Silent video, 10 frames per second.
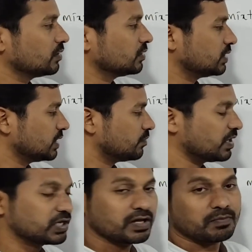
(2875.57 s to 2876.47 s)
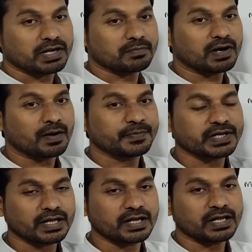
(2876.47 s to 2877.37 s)
this mixture become
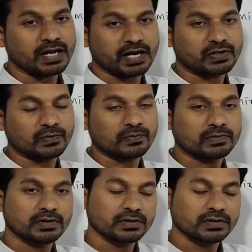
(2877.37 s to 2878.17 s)
optical inactive.